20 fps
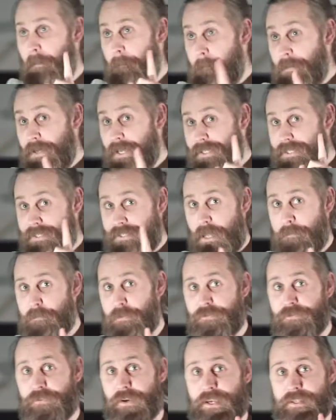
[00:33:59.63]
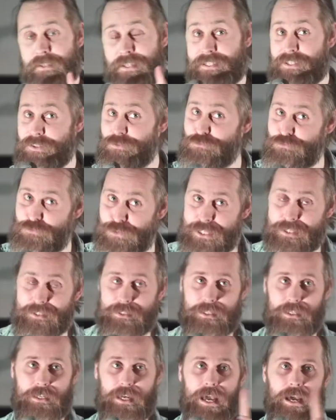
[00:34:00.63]
big step of faith, is it
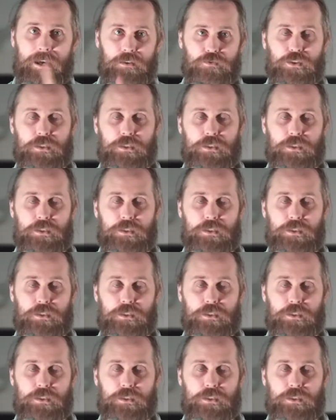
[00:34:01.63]
risky and